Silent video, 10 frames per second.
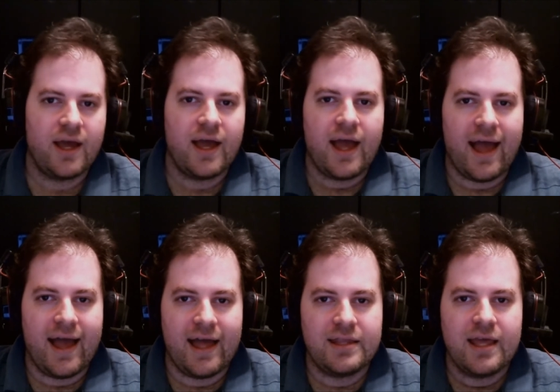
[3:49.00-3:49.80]

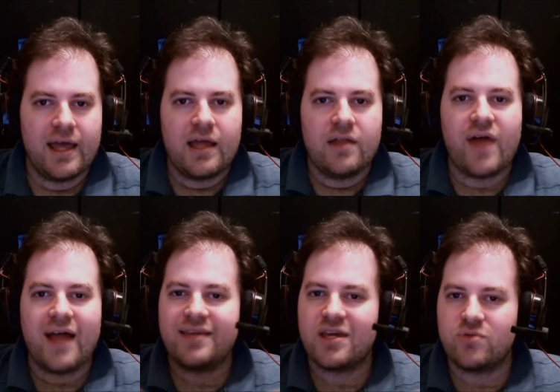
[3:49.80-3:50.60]
And
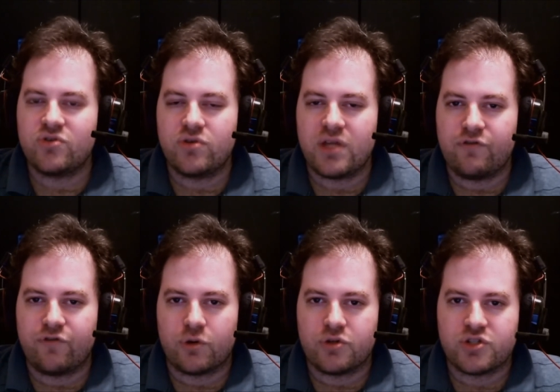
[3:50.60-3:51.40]
that takes me to the
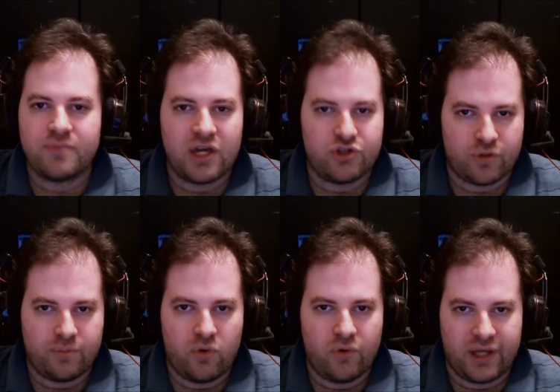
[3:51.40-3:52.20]
first major
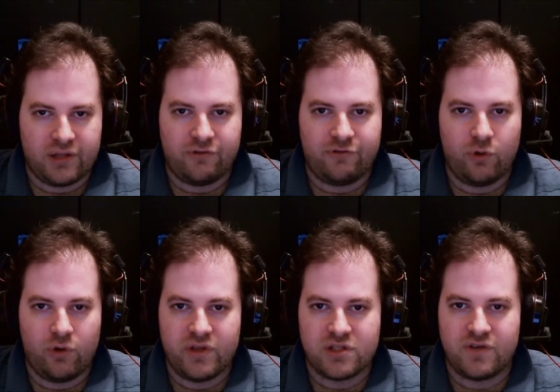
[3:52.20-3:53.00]
point
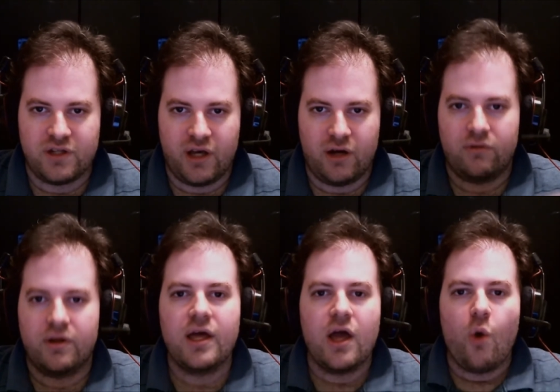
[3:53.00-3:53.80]
for this video.
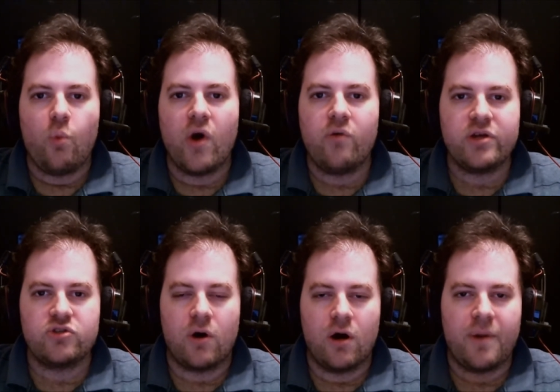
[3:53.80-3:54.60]
When we
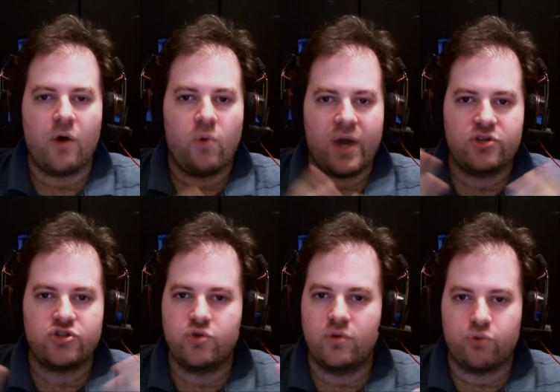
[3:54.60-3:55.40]
talk about ways
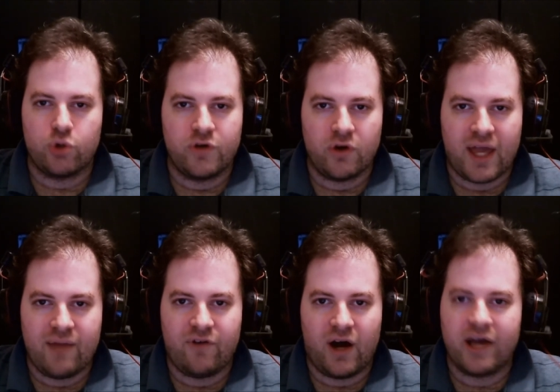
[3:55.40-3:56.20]
to improve your game
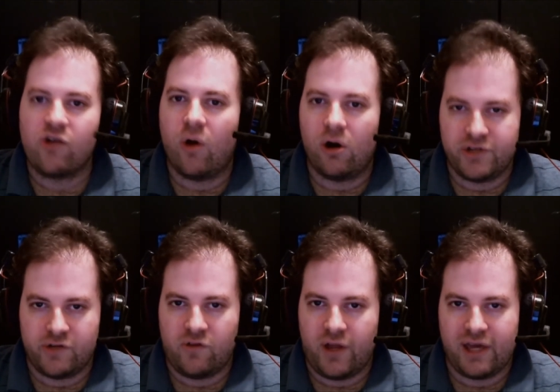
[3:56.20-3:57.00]
via quality of
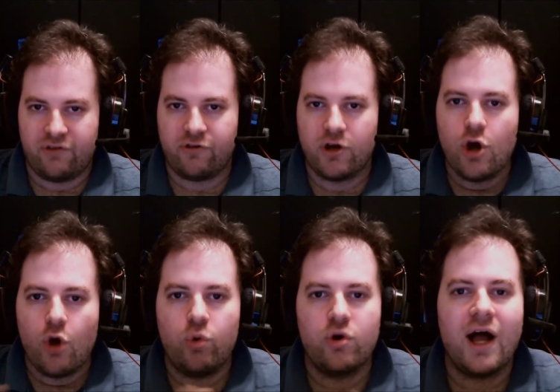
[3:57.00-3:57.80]
life,
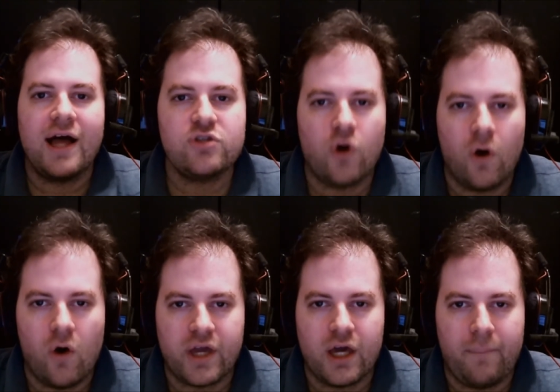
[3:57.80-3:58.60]
we're not
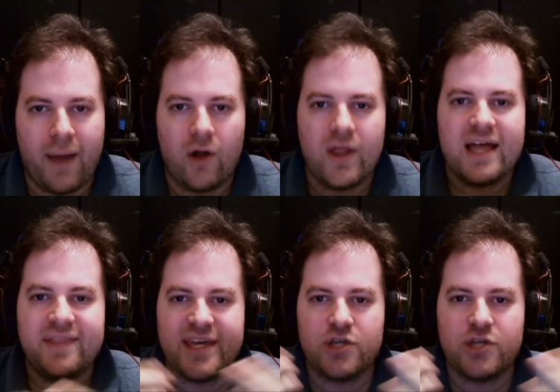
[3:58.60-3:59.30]
talking about these